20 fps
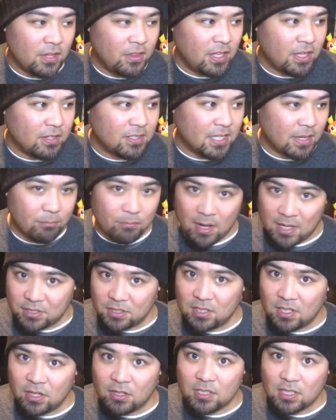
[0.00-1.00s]
I think it was like
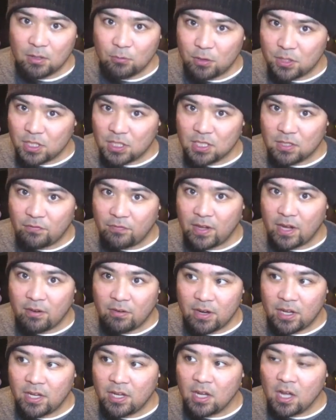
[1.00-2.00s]
Matsuda or something, which is a
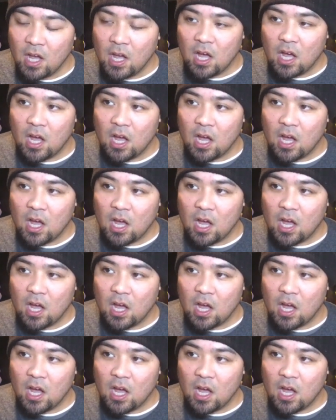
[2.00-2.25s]
very